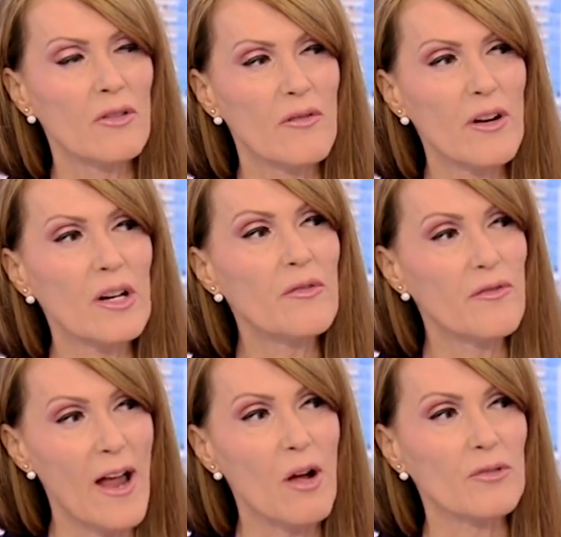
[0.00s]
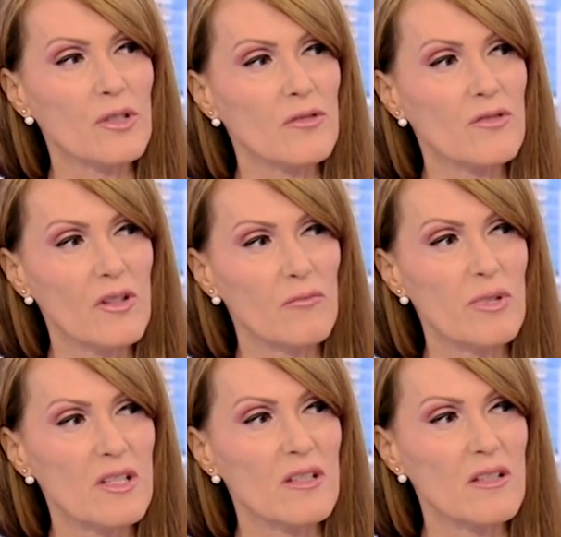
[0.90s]
the very founders of
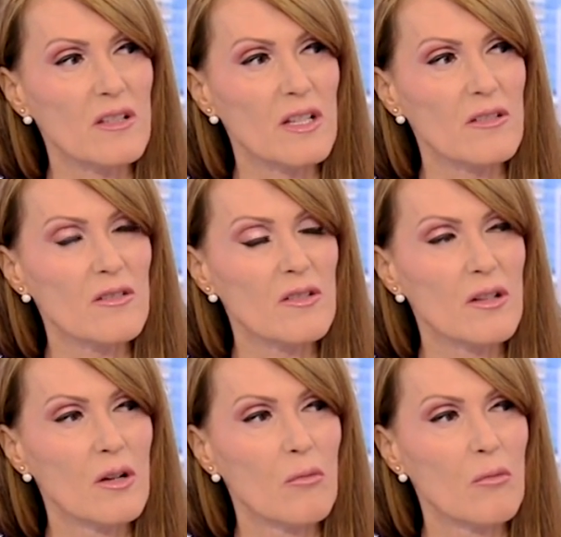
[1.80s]
businesses,